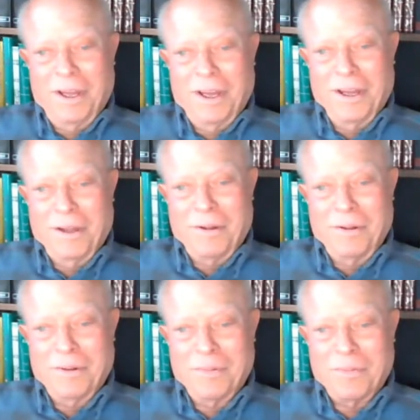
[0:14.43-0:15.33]

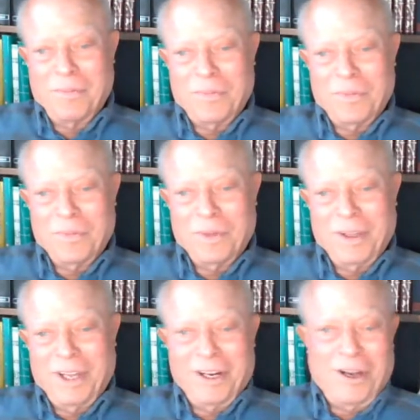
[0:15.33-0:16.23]

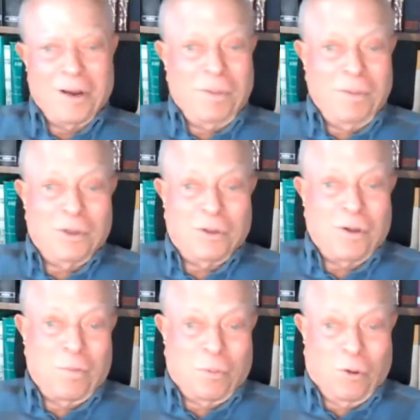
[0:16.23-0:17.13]
And a lot of people
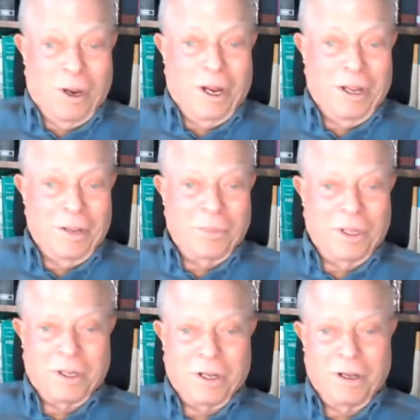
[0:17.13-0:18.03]
don't pray
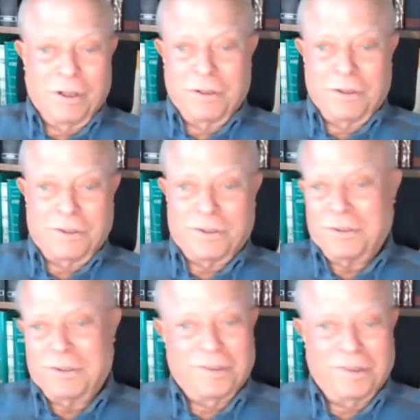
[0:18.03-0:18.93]
because